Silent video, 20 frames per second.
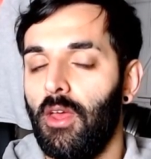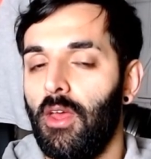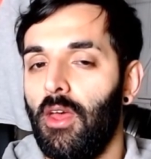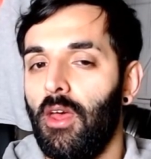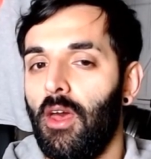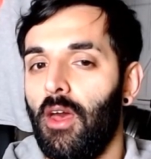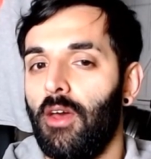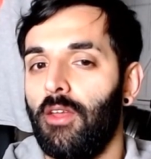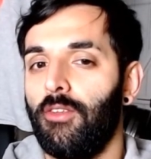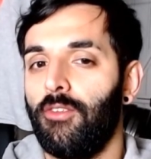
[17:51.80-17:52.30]

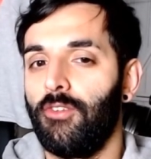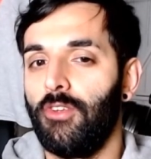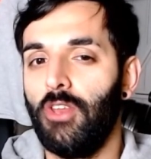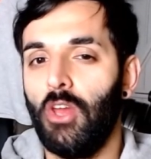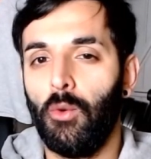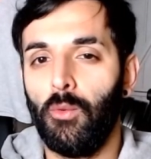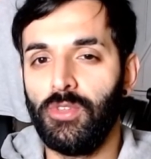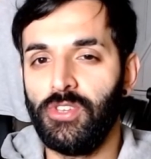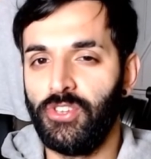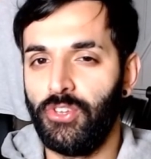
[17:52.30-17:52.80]
And
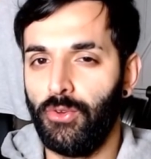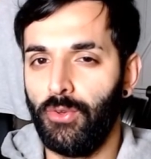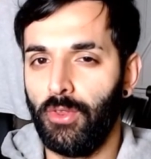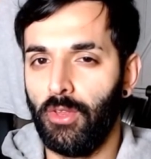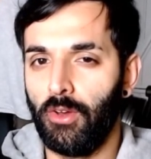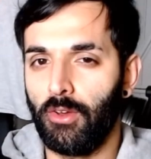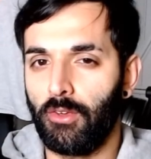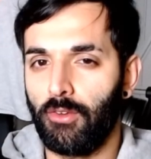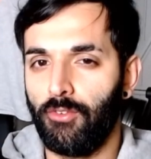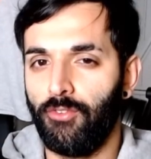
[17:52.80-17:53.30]
when you're doing
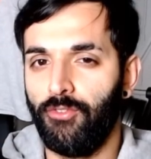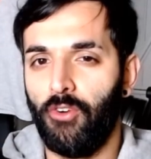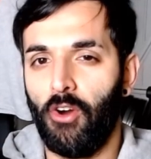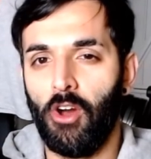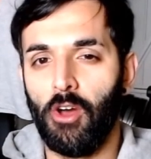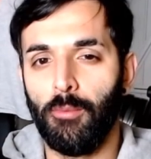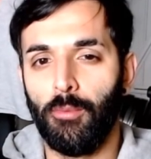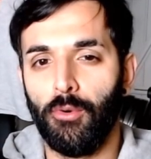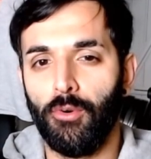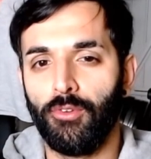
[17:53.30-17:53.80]
like
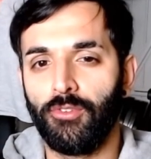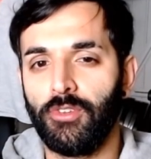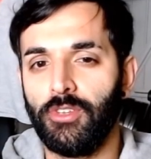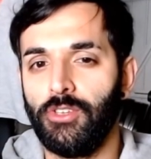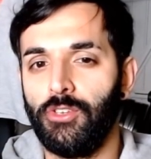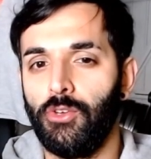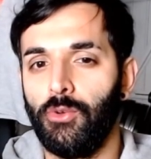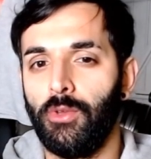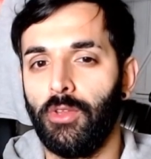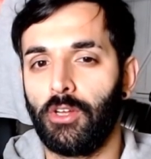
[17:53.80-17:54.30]
fireballs and you're
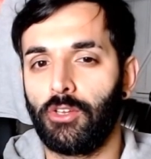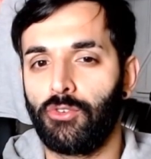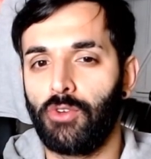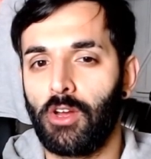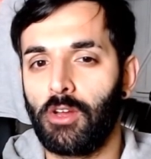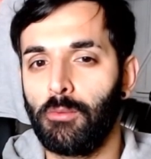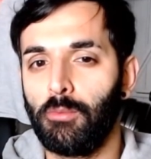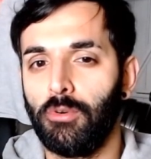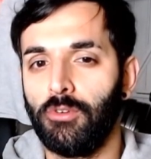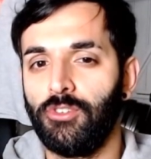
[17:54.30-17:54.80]
doing like
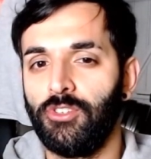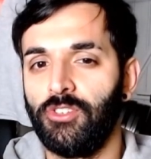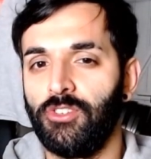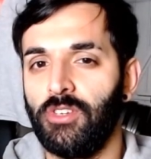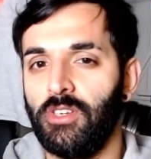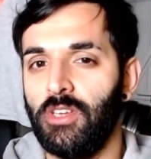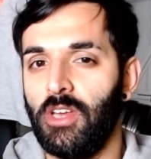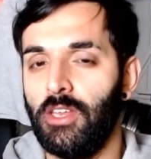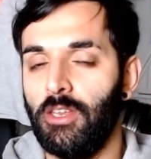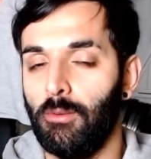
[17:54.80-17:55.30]
dragon punches,
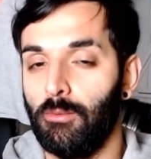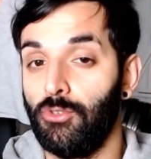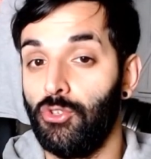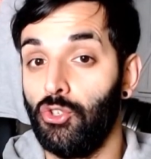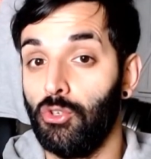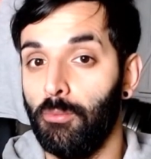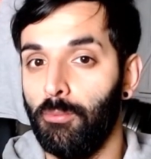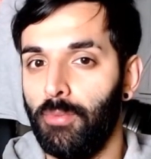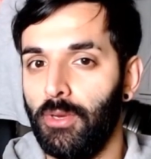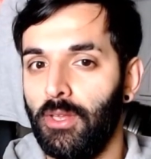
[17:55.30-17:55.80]
you end up
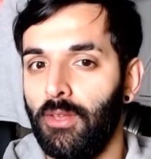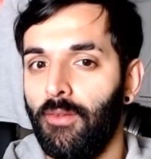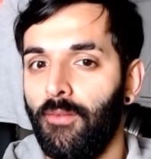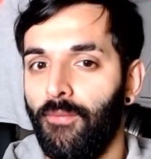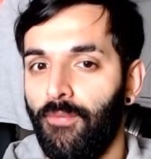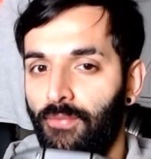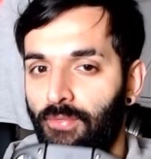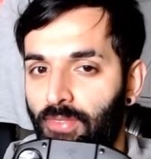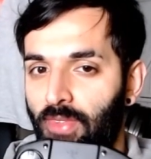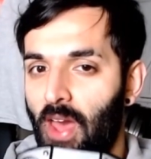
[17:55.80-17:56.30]
jumping.
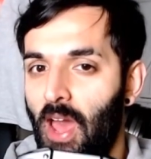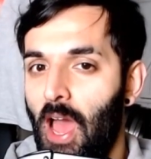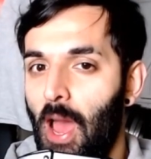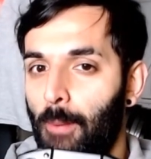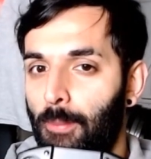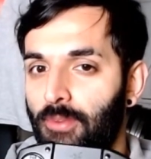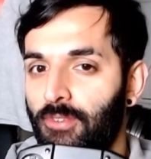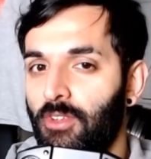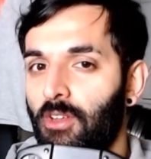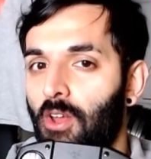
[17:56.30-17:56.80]
That
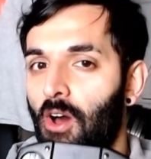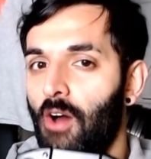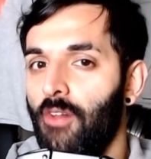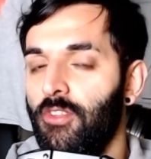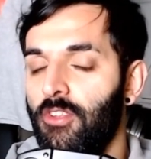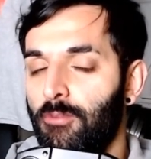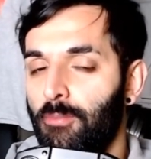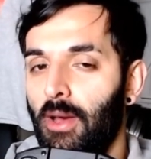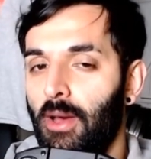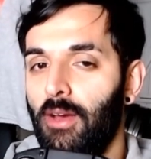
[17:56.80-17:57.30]
happens a lot on
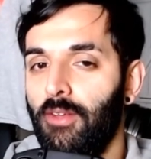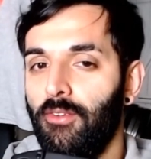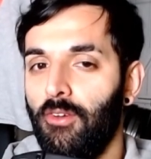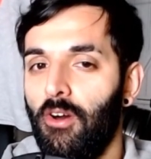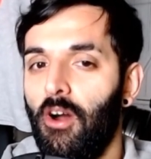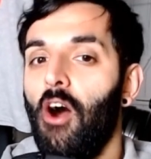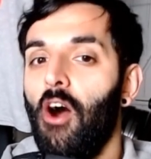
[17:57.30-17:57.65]
this pad, I